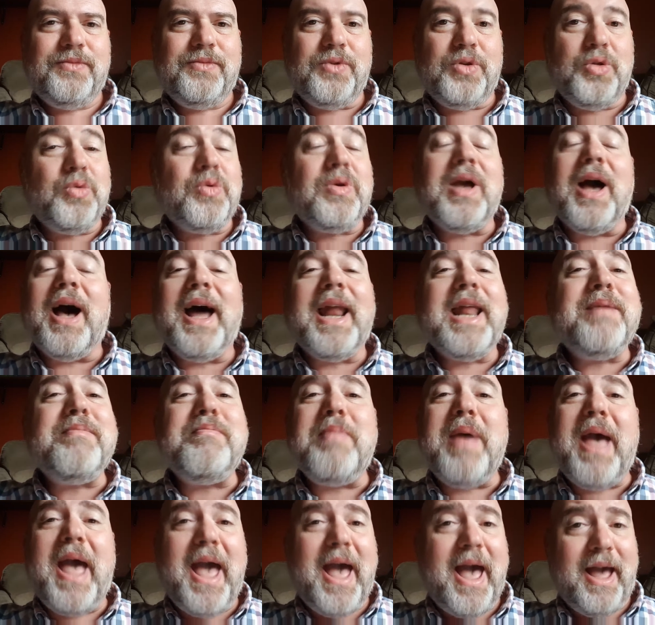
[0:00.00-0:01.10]
You got it
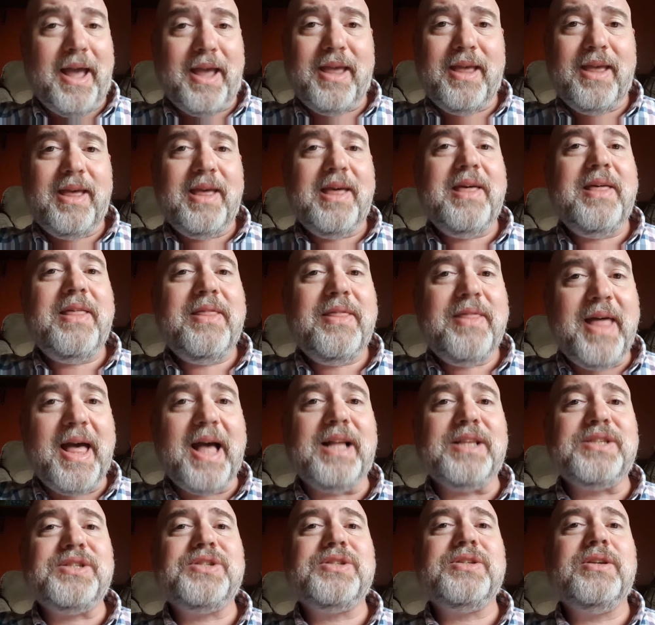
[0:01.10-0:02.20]
back.
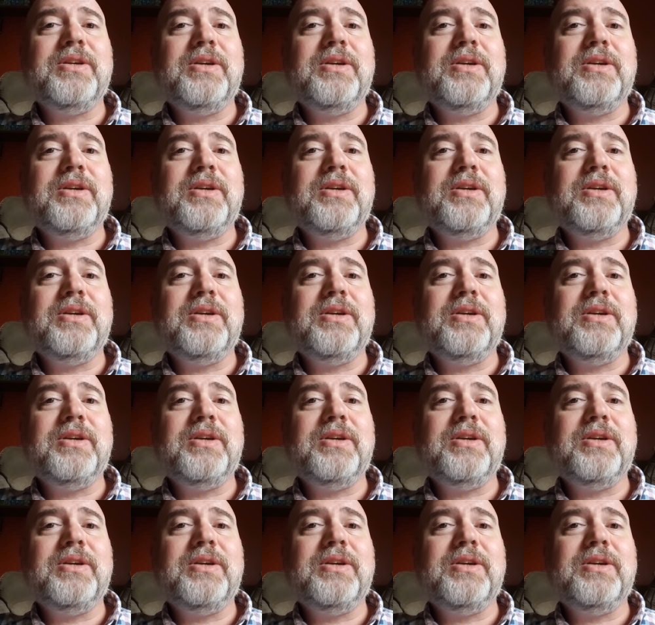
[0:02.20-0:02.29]
That's